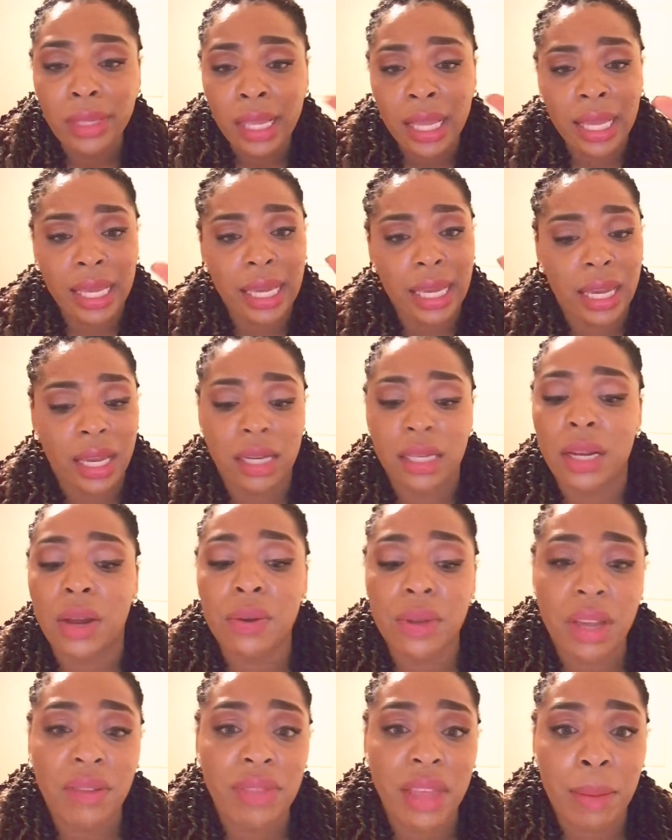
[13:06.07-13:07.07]
Again,
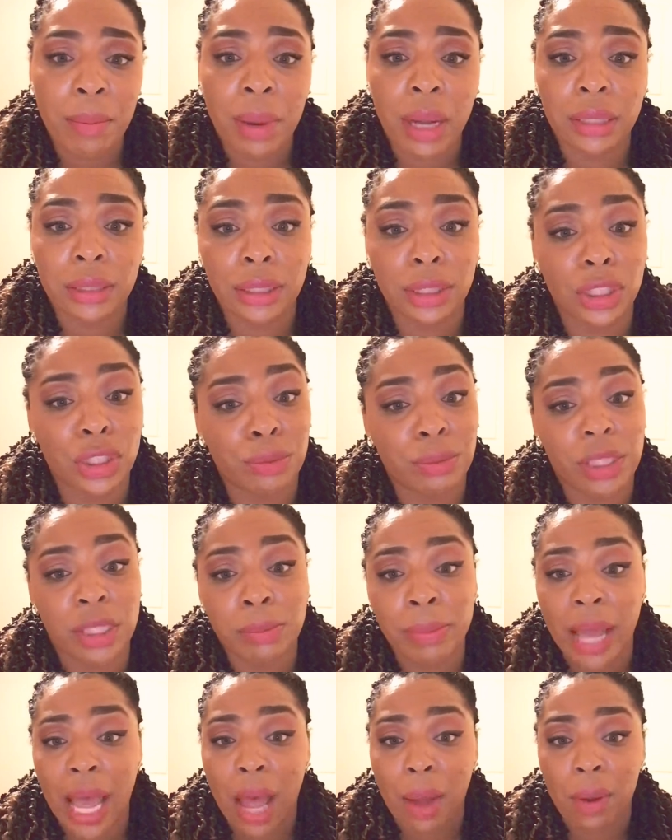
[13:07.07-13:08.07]
don't give that person too
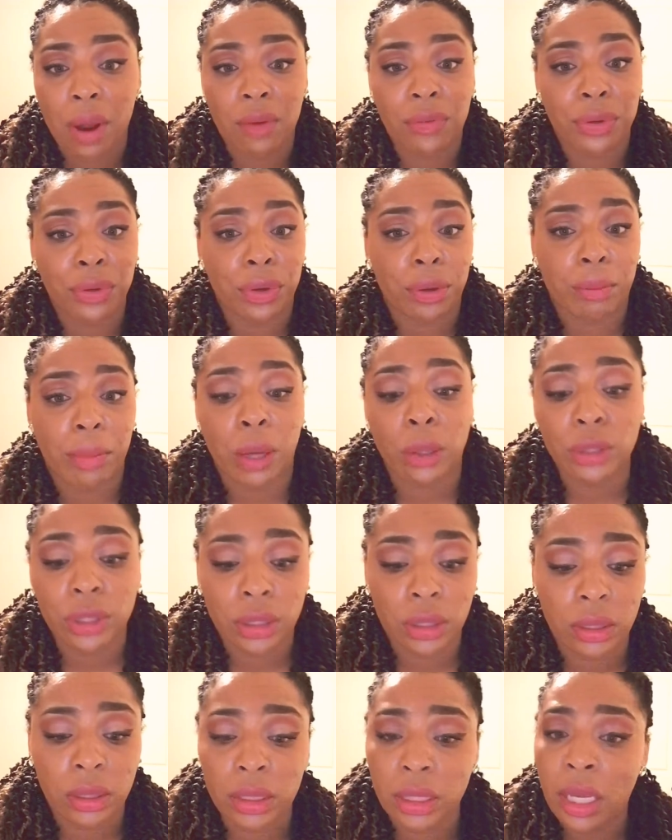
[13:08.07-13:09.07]
much power over your
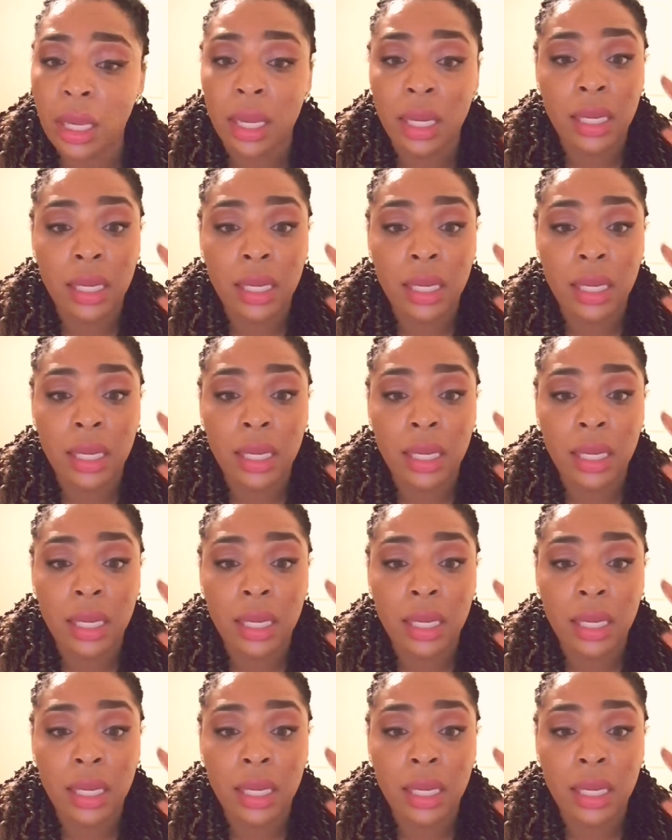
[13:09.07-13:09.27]
emotions.